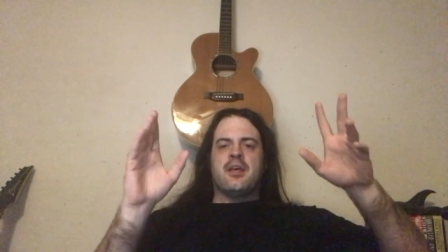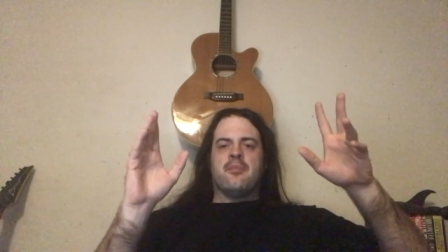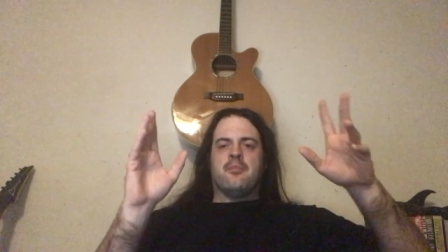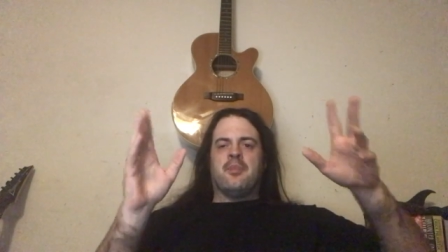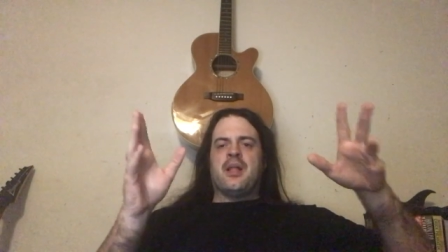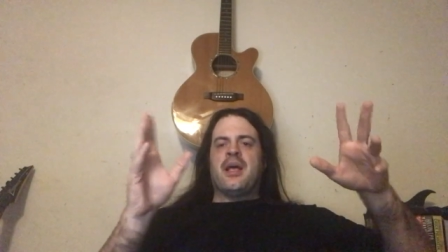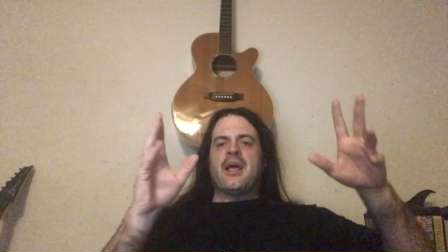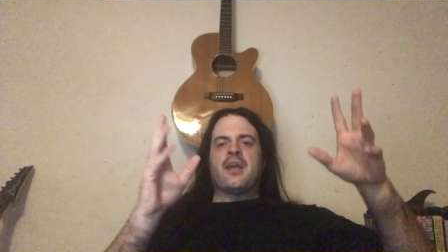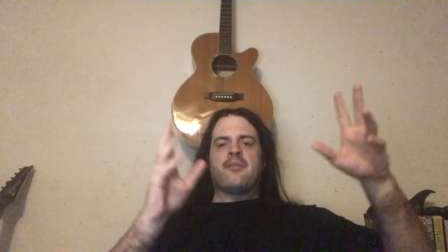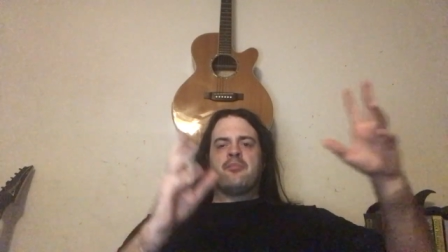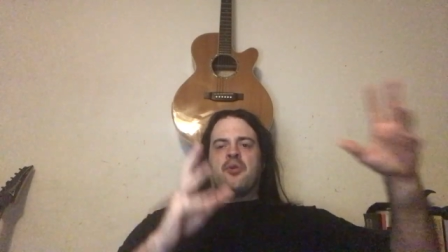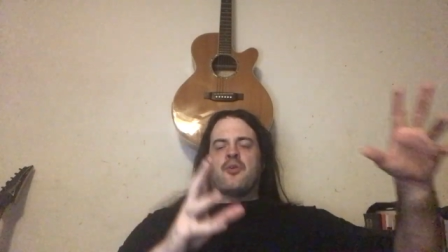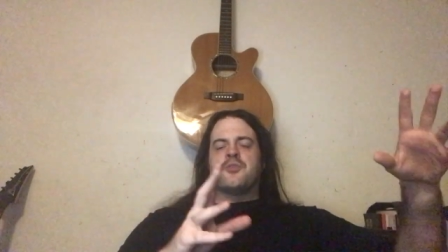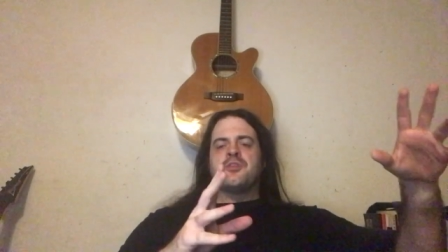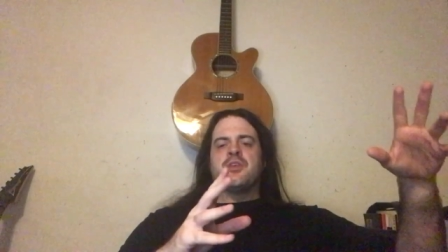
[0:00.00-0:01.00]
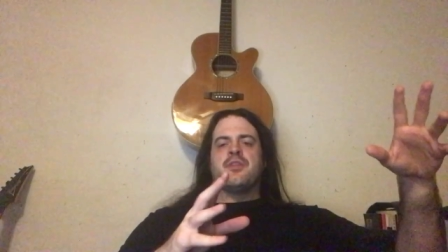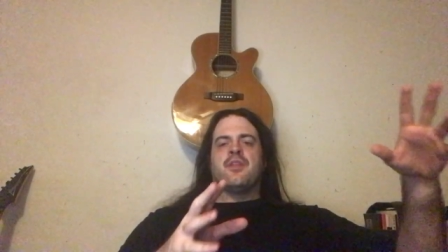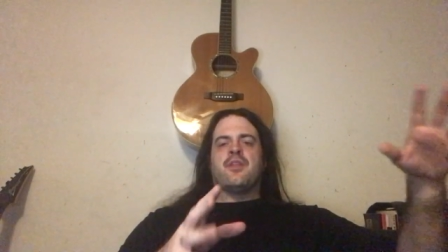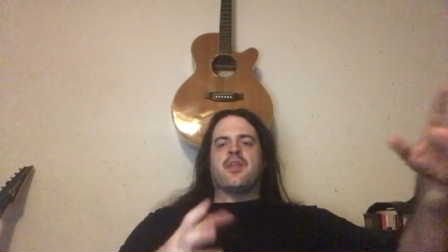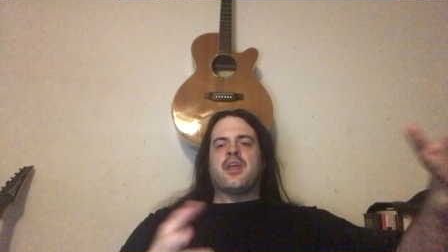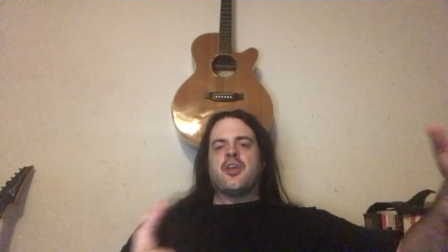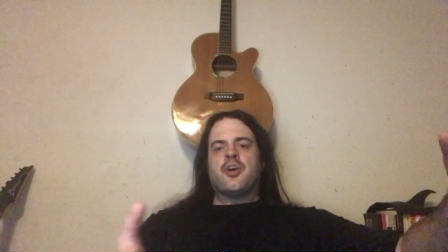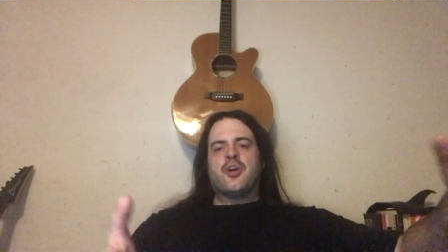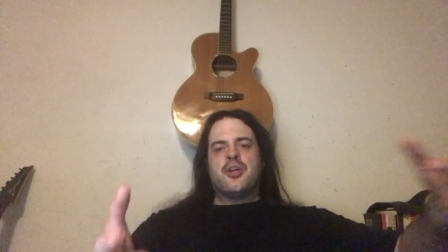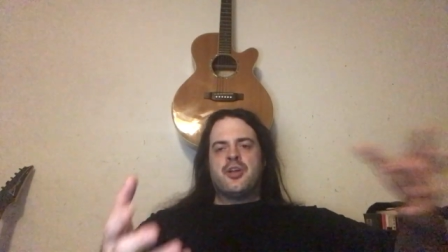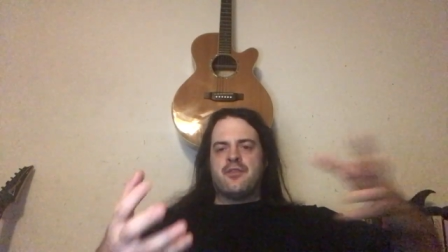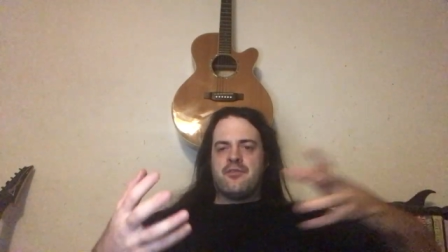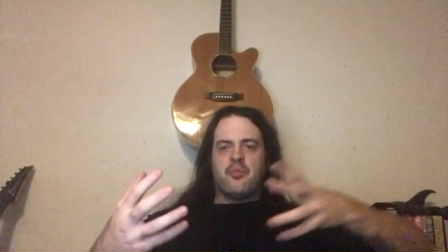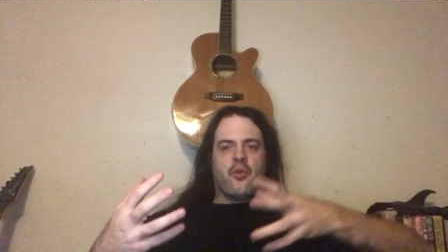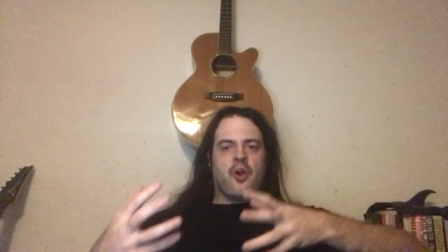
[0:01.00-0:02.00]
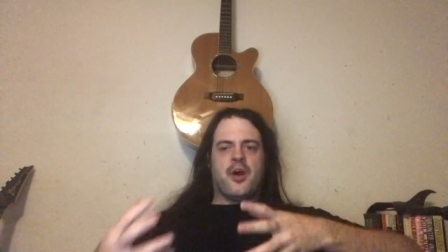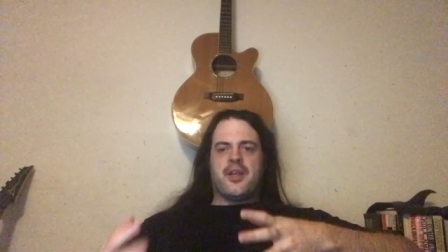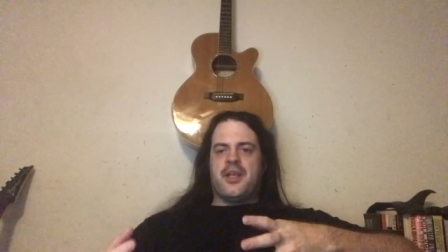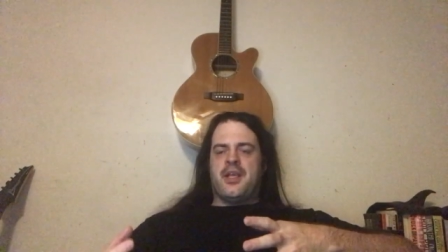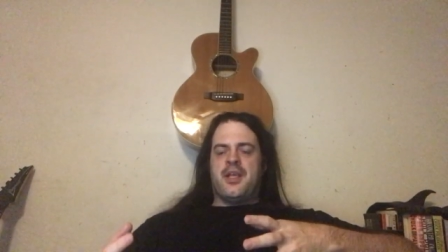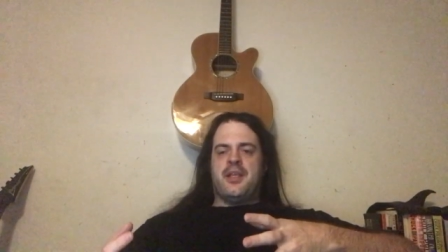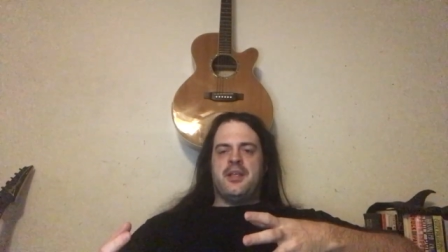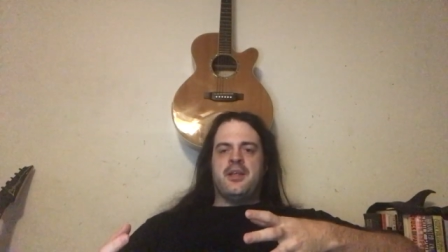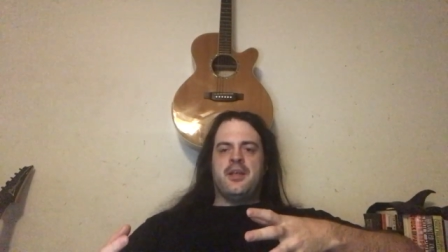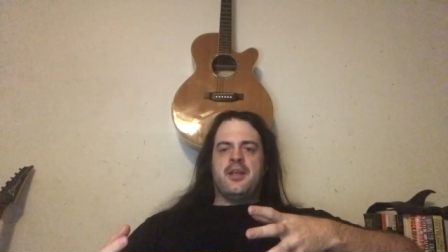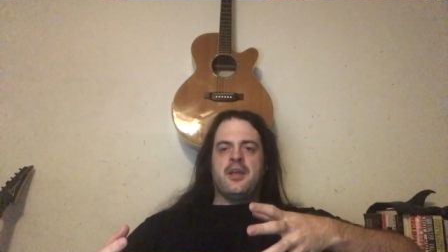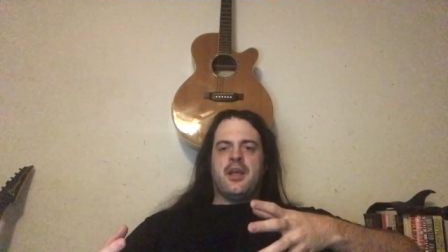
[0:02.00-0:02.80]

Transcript: black person that they could have brought in,